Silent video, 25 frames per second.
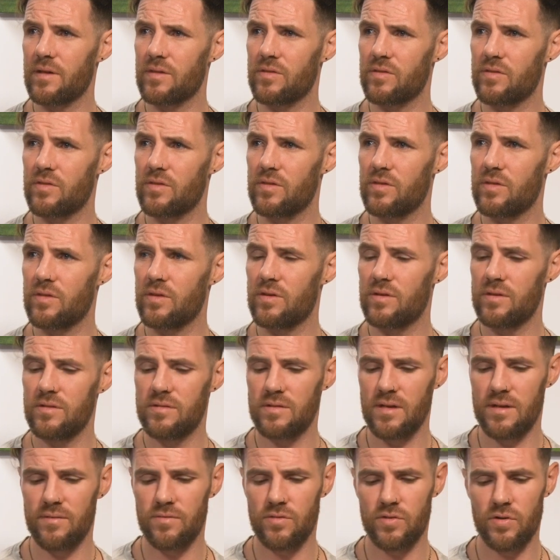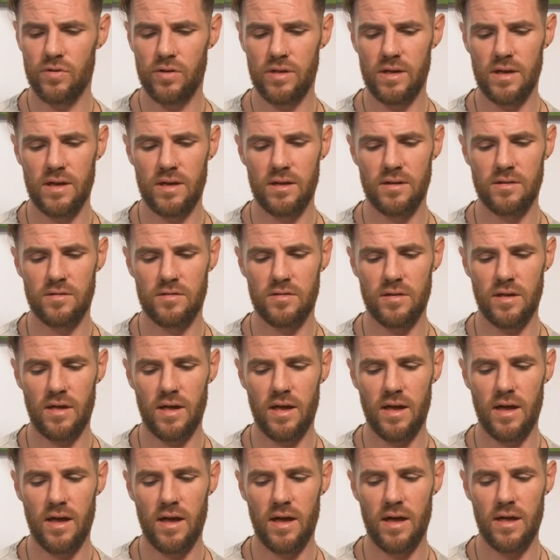thirty-eight. Yeah. thirty-seven, thirty-eight.
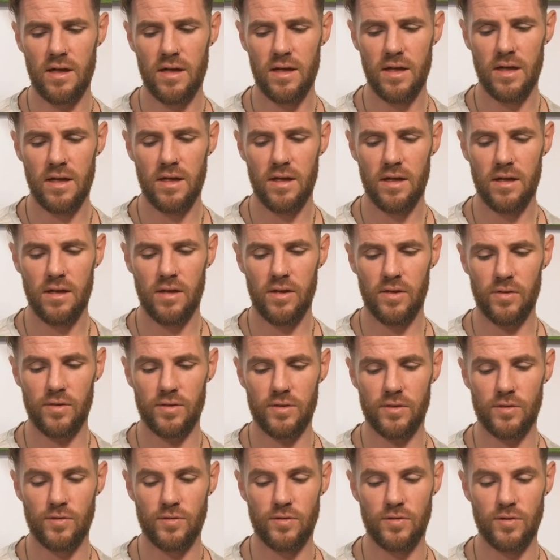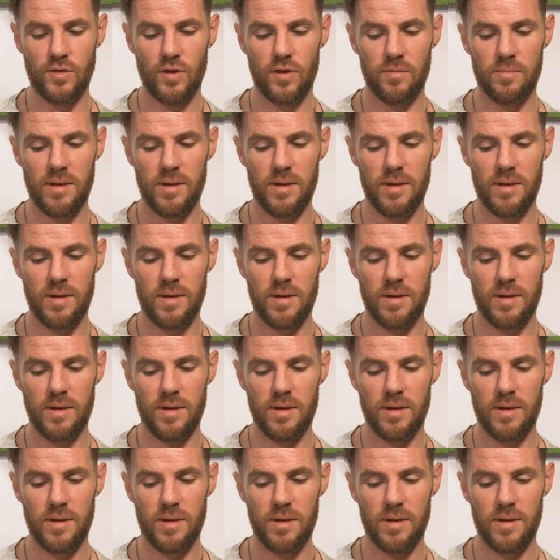Uh, you'd, you'd